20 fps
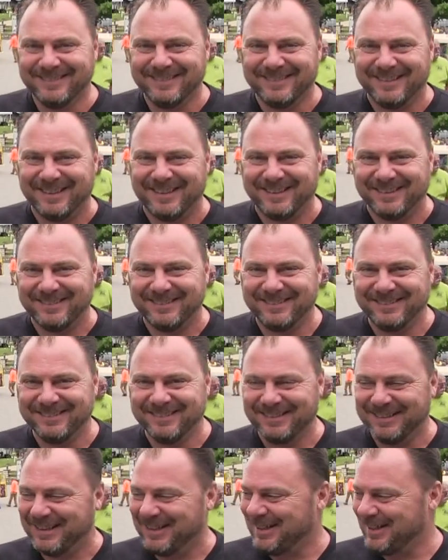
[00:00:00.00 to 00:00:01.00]
no,
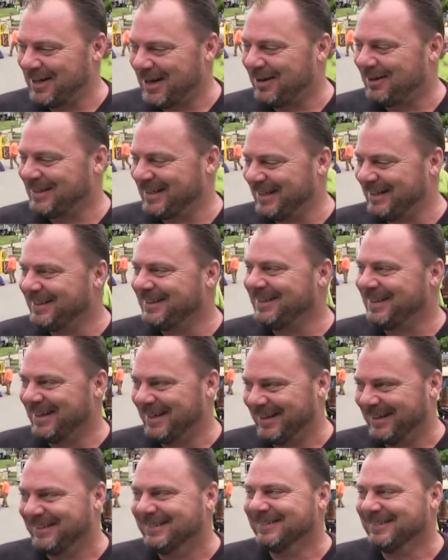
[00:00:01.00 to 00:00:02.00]
it, I'll get it
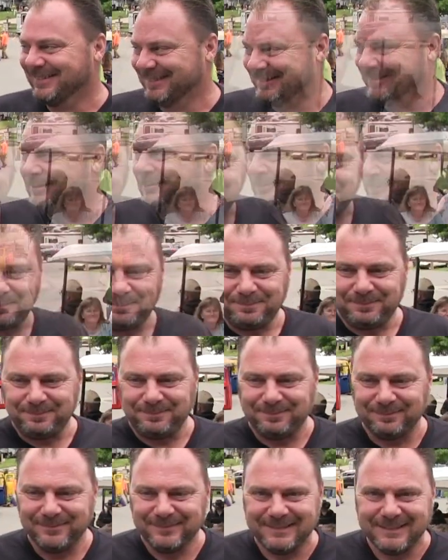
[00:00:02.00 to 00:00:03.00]
done. Well, thanks
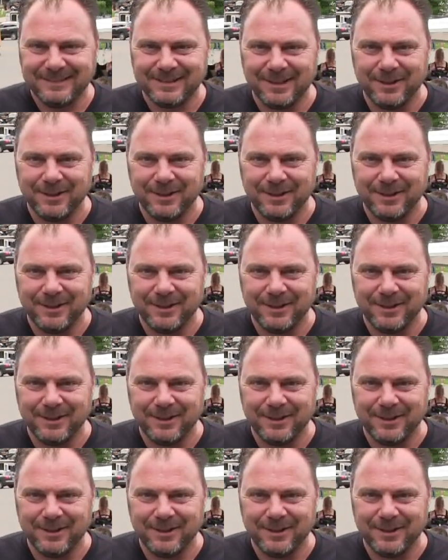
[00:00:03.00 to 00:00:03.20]
for showing it